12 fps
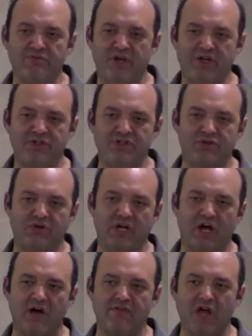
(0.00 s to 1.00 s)
ministry
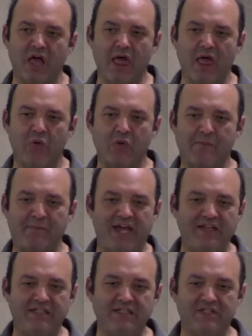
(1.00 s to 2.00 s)
of
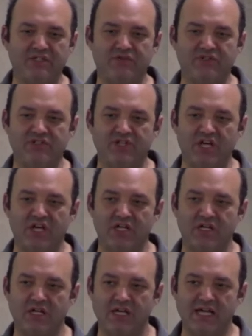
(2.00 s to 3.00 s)
repentance of sin,